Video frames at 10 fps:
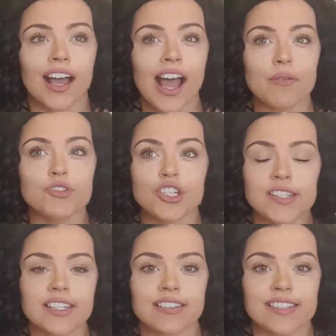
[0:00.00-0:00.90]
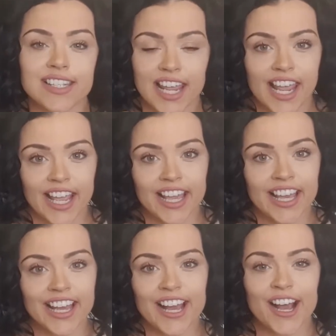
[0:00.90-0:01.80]
I'm just sick
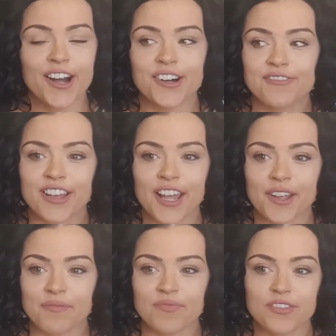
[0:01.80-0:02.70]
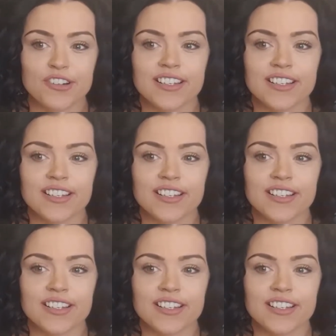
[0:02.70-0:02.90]
of, for